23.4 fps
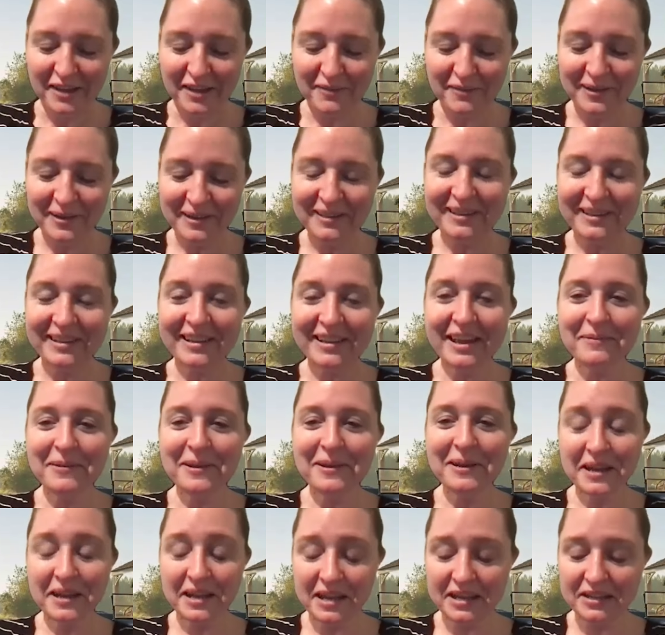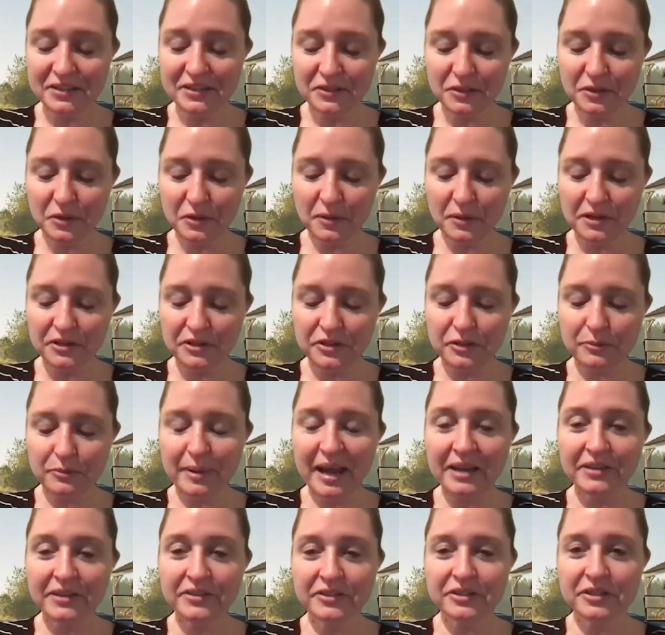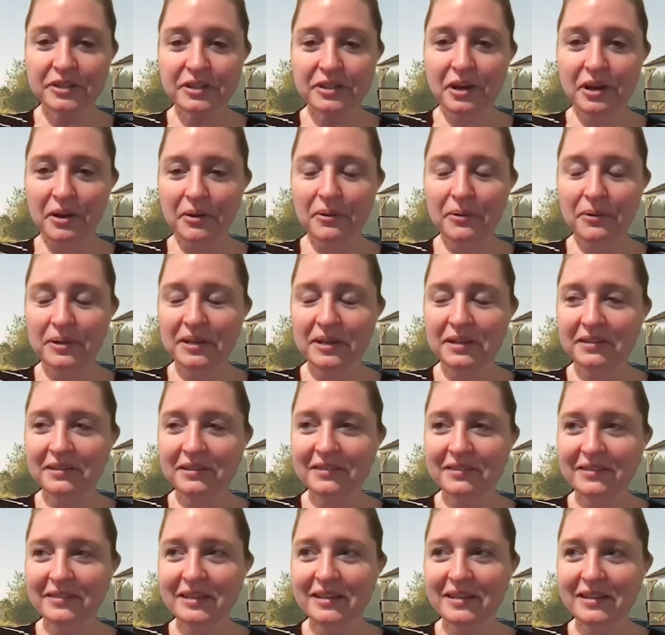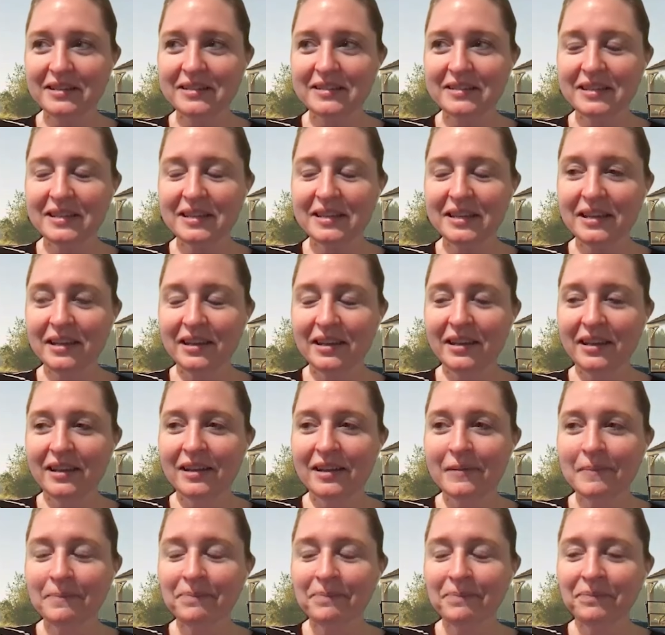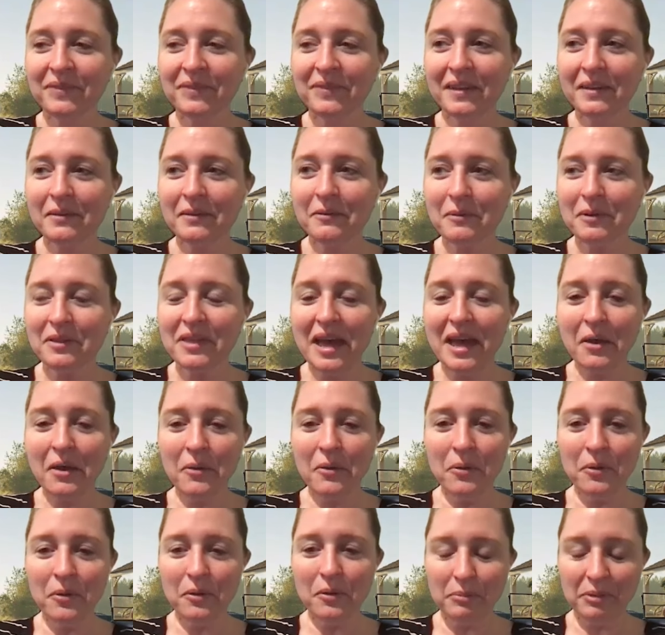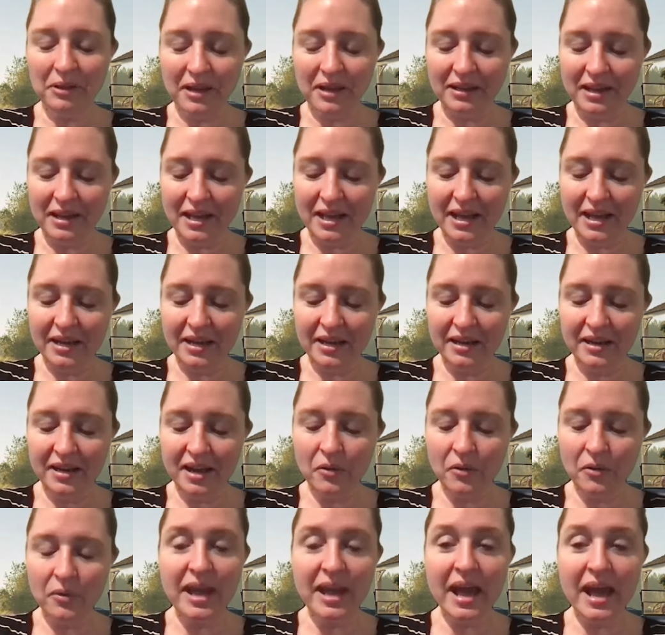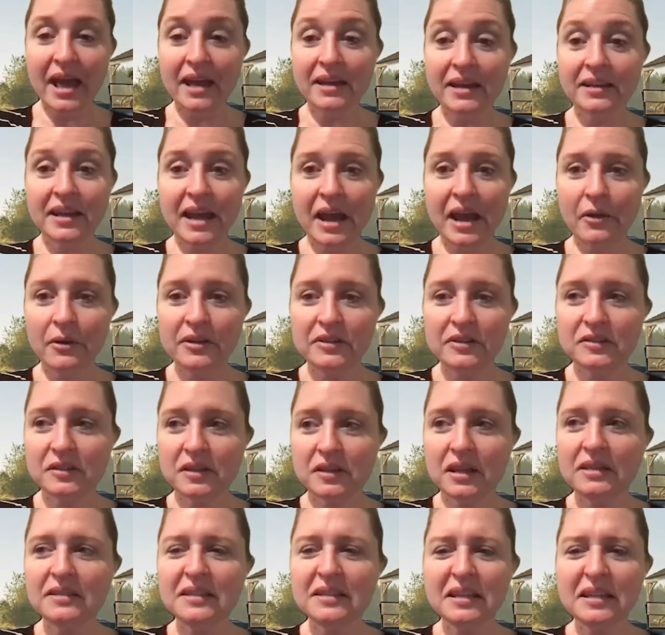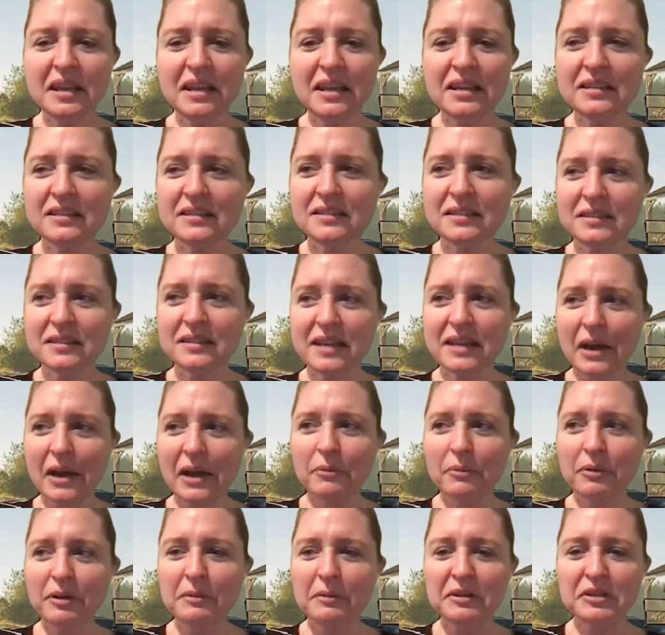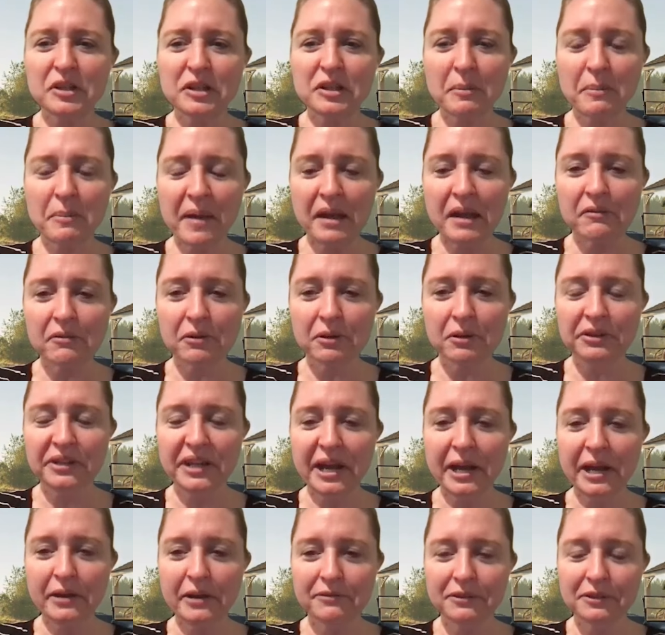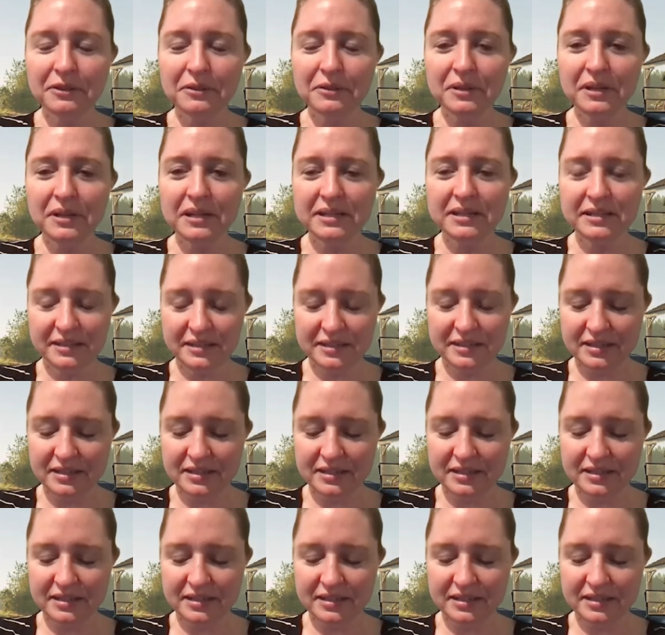I mean, I mean, I guess you know where does your pastor go? You know, and because he with that whole plot line, and oh yeah, and now he's is he is Gowen pretty much on the payroll now for Lucas?